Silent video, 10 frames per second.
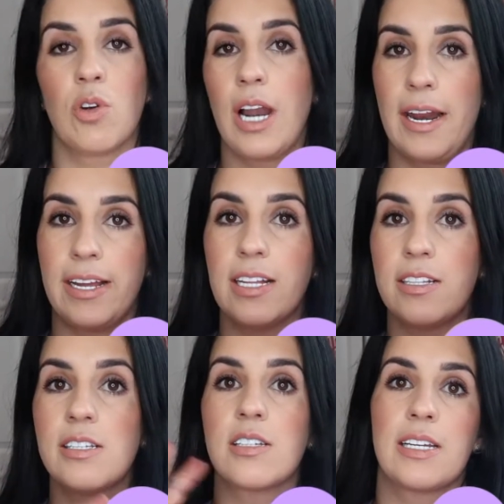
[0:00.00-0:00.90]
glad I get
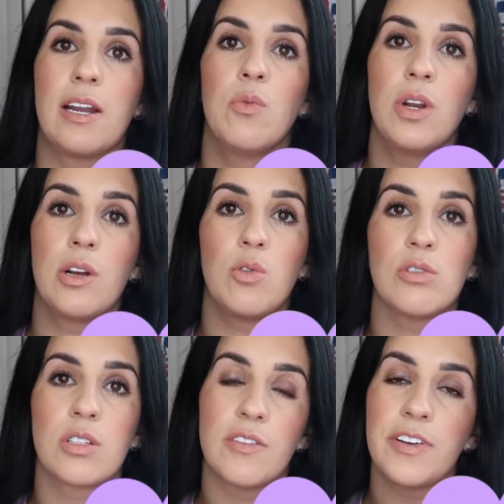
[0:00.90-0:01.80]
these because I get really cool
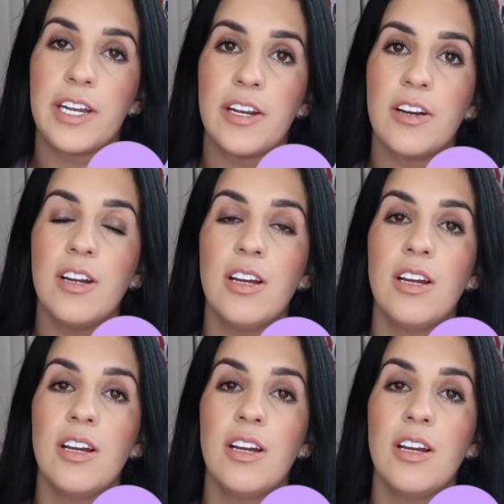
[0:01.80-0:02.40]
stuff in here.